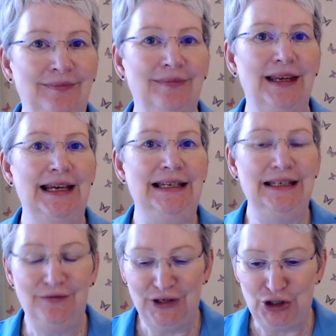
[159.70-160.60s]

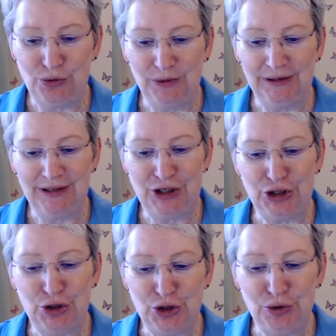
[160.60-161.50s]
individual.
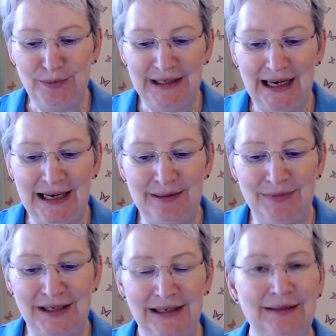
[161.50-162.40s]
So
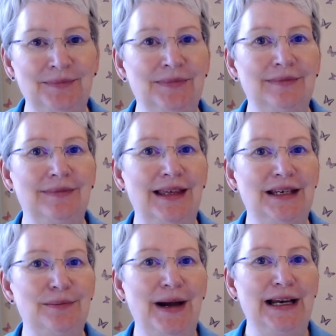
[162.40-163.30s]
sometimes
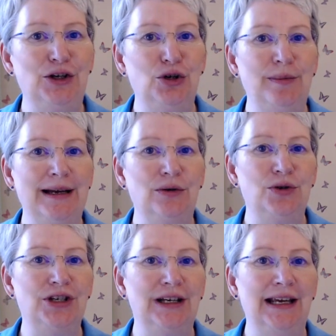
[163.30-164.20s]
this might come
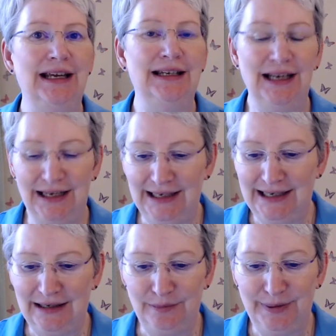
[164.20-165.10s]
out in a
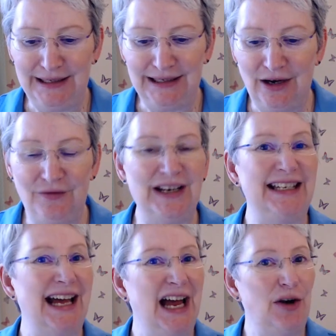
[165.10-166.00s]
little bit of a
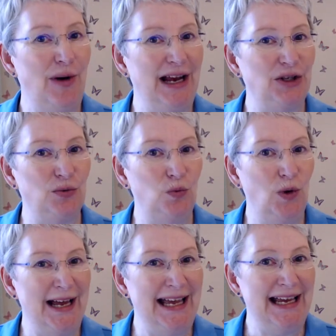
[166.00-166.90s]
direct
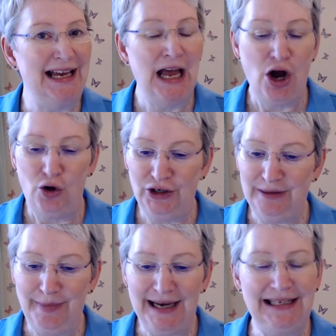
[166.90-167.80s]
way, or you
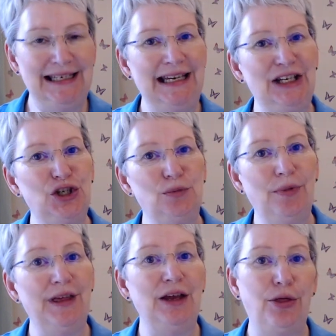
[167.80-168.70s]
might hear
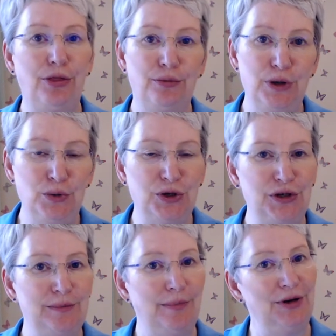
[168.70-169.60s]
something through
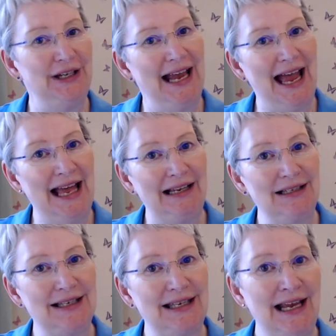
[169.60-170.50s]
somebody
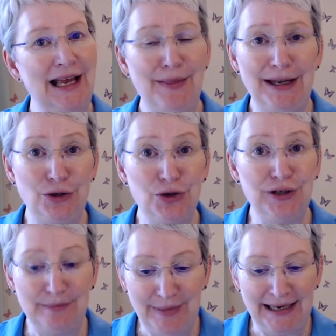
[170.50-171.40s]
else. That
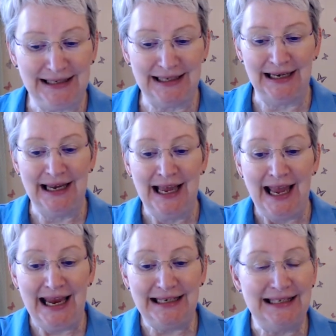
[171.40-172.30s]
doesn't matter.
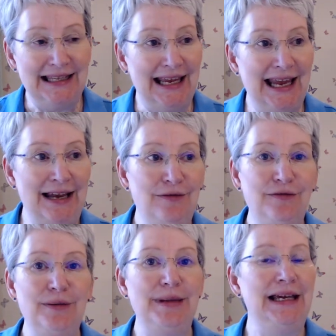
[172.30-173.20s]
It's the
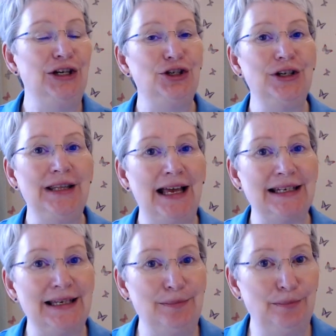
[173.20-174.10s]
information
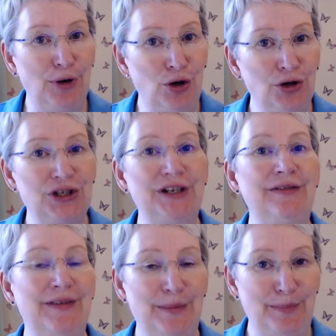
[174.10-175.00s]
that's
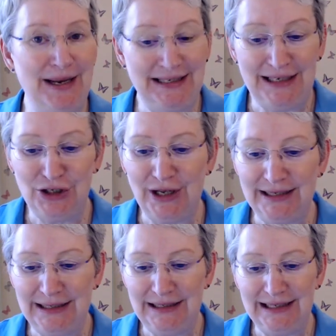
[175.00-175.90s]
important, the message that
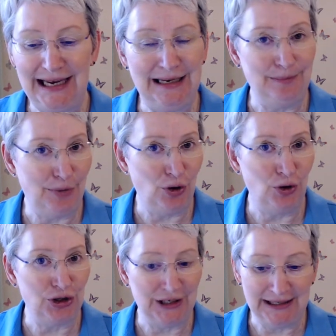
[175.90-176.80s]
is
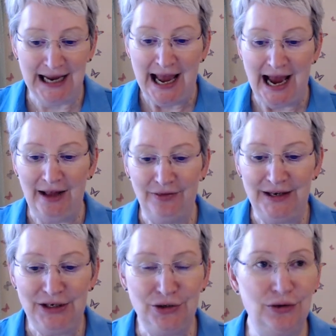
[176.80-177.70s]
important, and
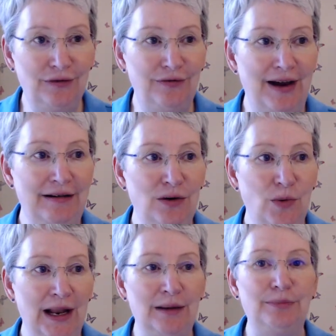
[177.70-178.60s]
this could very
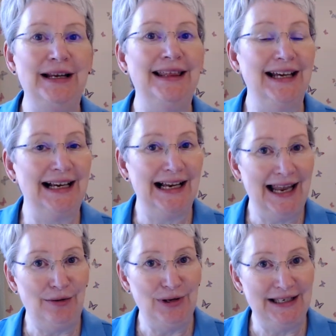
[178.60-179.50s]
well bring the
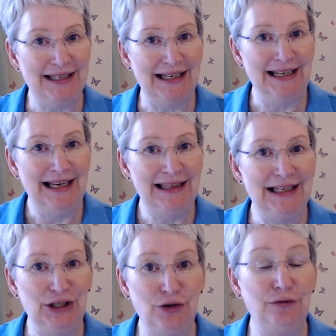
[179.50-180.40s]
clarity that
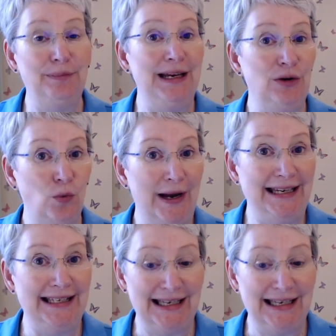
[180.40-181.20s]
you've been waiting